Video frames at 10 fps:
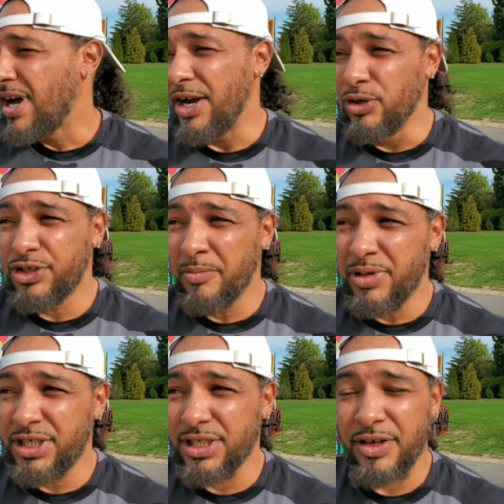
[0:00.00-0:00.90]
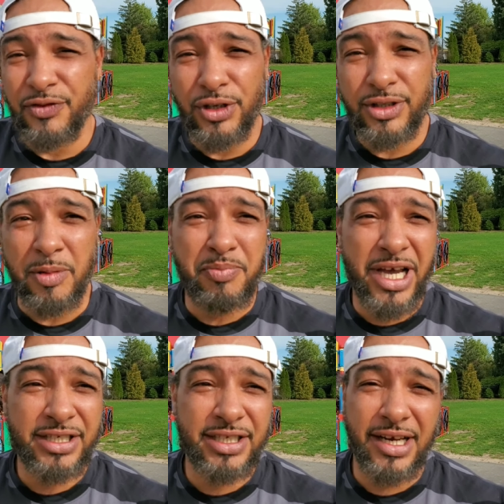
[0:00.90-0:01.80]
I know some bitches have looked their
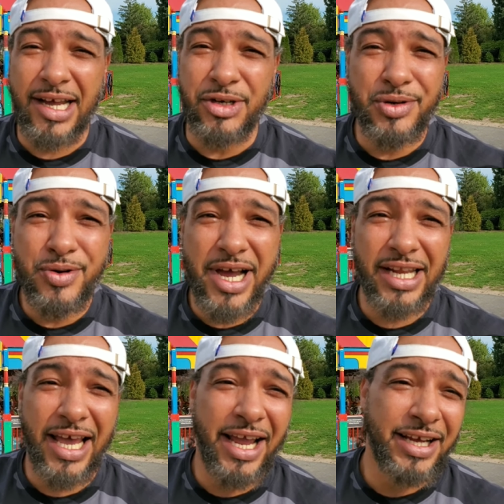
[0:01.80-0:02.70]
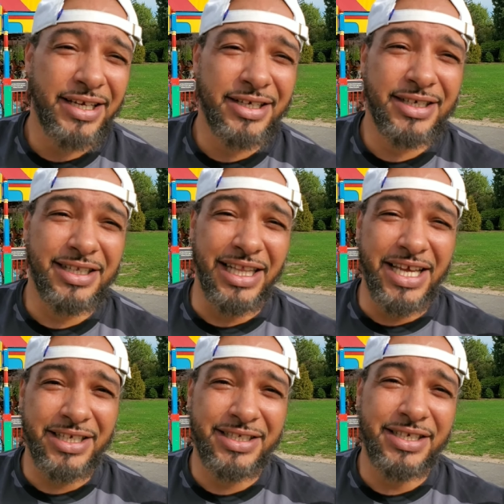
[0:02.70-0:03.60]
best that I knew at like
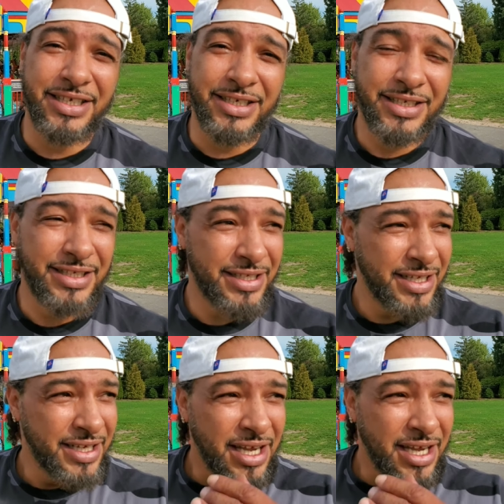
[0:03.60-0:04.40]
late teens.